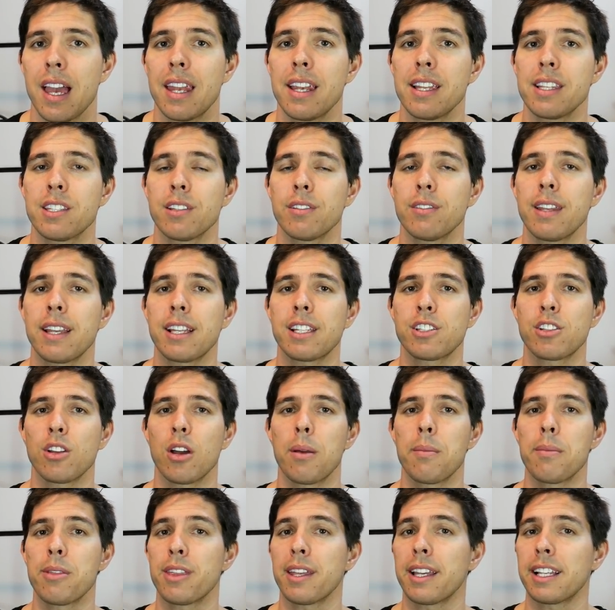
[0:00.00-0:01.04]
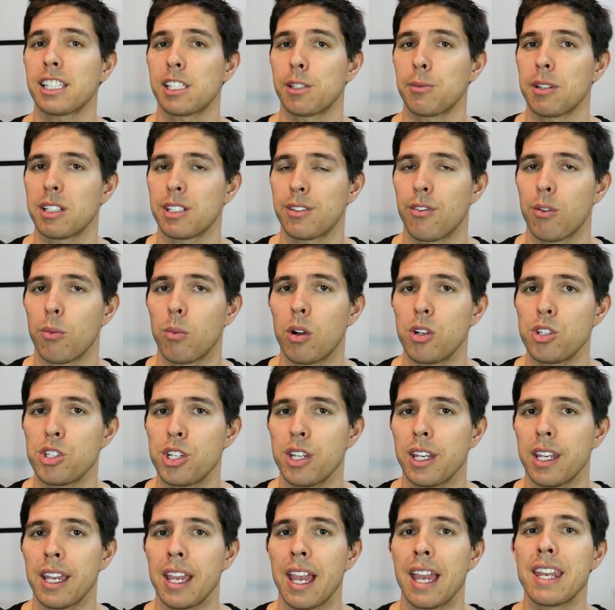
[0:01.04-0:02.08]
and until next time, thanks so much for
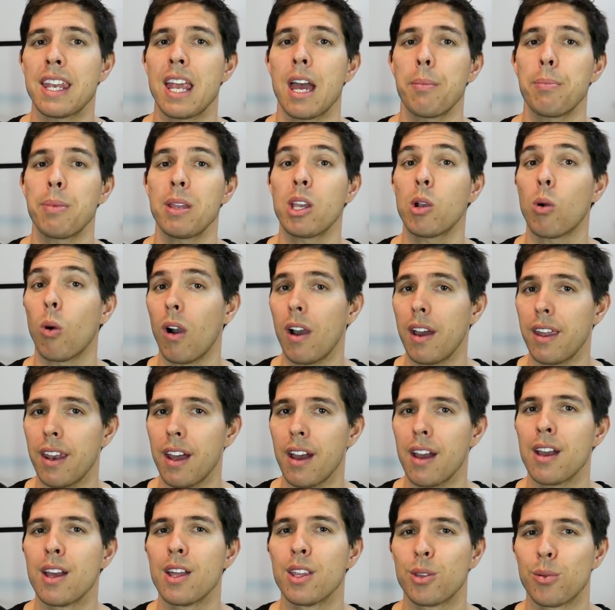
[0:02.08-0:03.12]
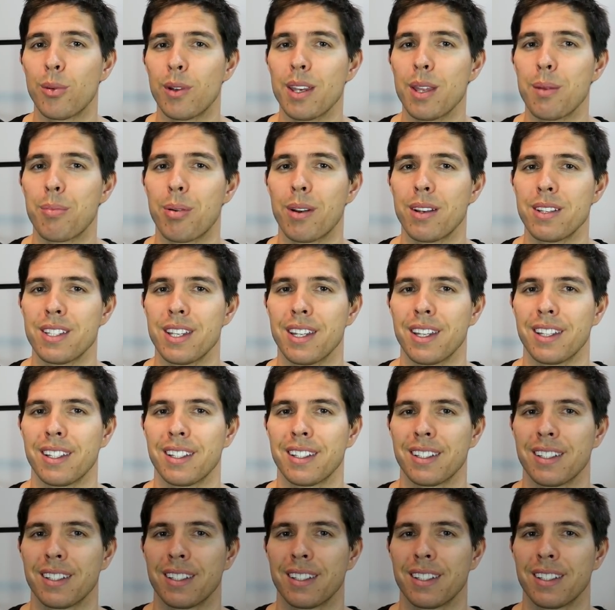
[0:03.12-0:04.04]
watching and happy quieter 3D printing.